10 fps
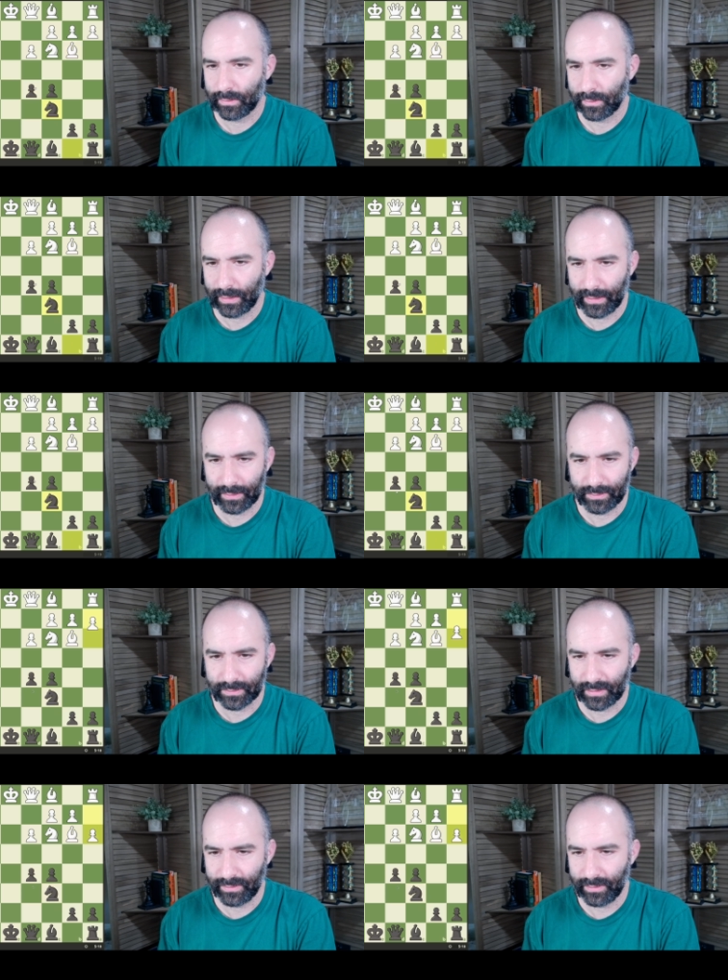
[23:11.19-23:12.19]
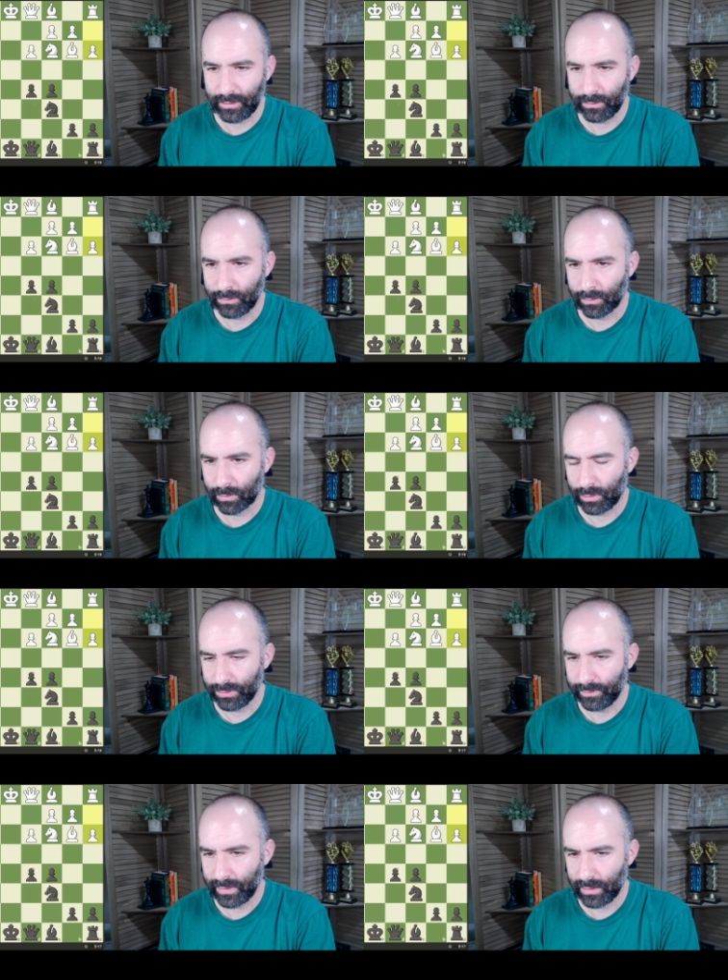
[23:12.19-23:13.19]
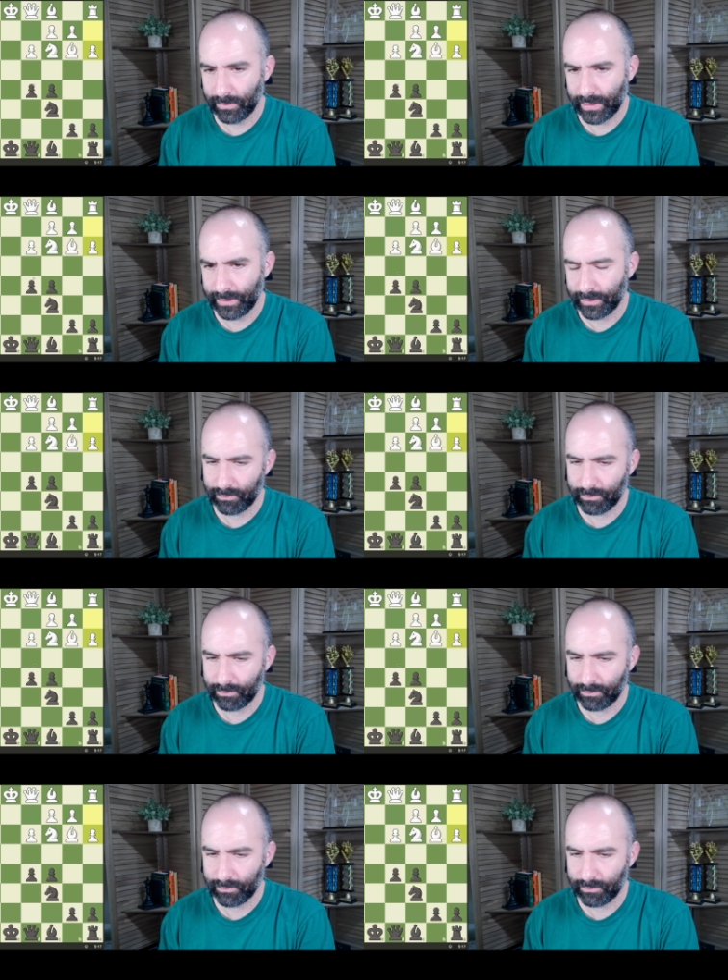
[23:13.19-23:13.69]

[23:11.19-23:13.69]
And just continue normal development.